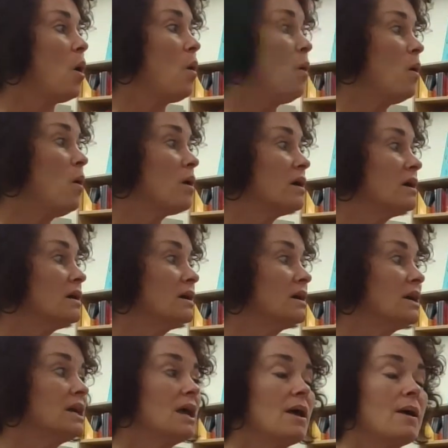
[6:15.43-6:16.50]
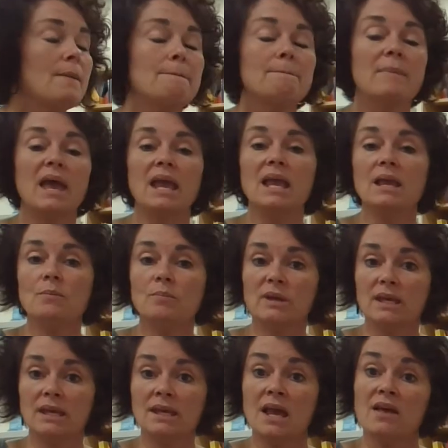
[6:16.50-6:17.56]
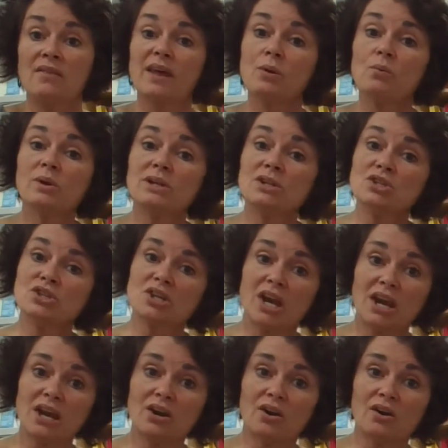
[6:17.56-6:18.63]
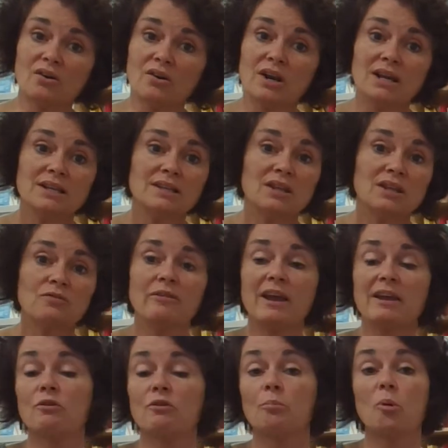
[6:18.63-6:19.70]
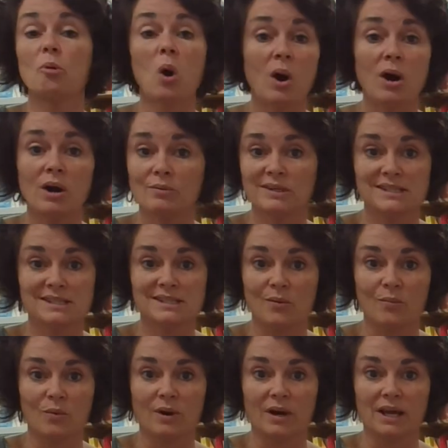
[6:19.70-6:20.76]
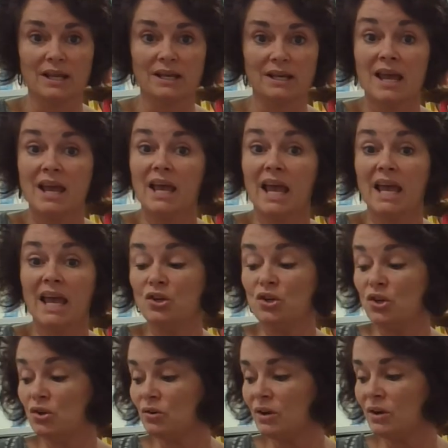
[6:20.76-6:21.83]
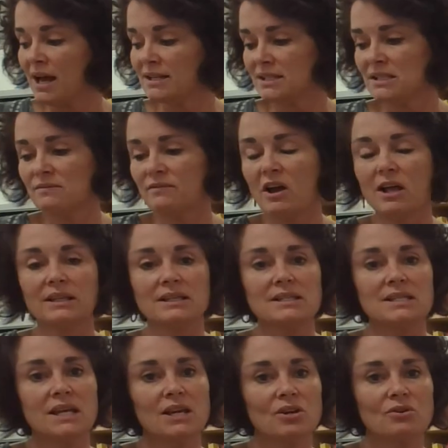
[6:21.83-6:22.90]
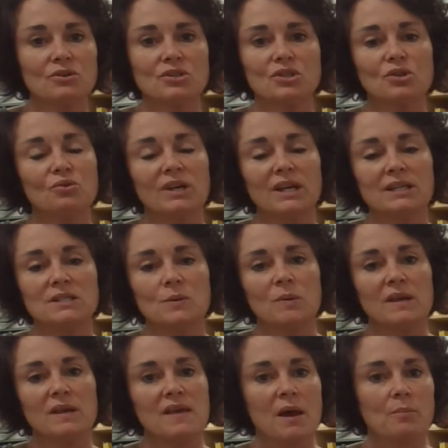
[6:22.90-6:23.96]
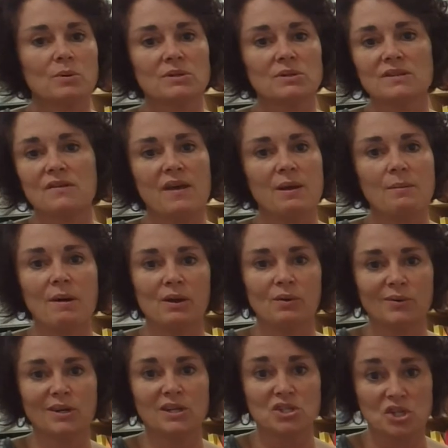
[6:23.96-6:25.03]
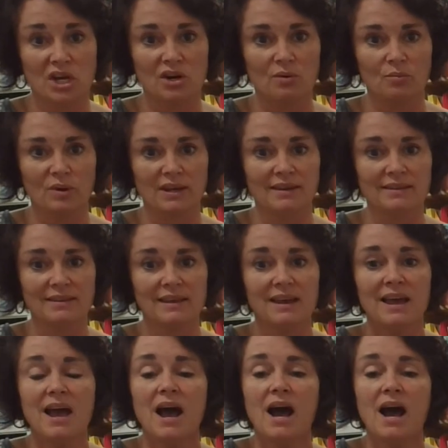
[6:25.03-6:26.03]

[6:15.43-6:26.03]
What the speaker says: Or maybe they want to share their favorite part with someone. And you guys, as volunteers, you get to be that person they might want to share with.